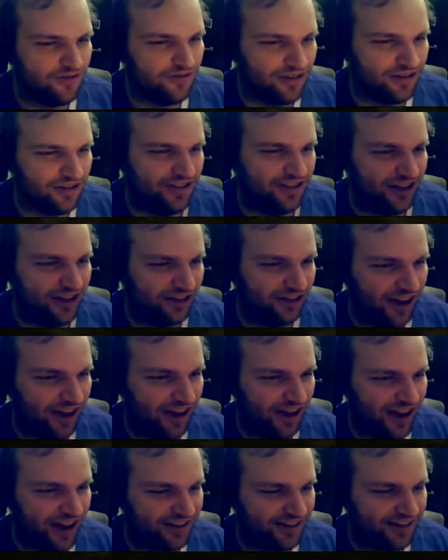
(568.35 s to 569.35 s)
That's all I ask.
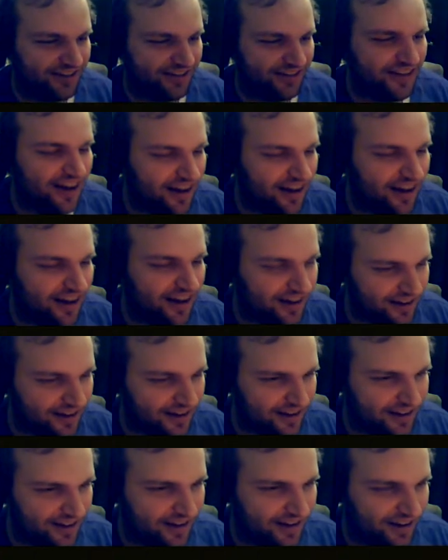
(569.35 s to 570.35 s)

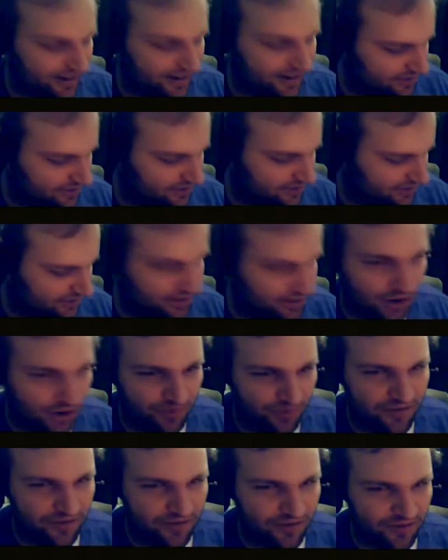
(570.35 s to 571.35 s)
Uh, don't prove me
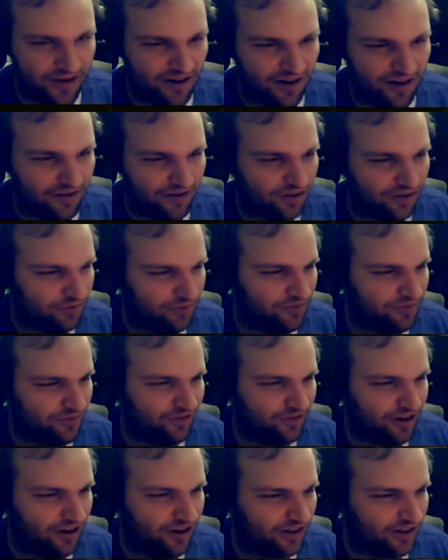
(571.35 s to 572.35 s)
wrong. Don't prove me wrong.
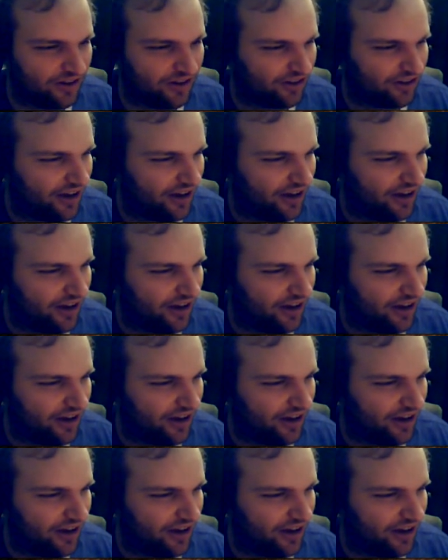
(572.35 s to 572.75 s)
That's all I ask.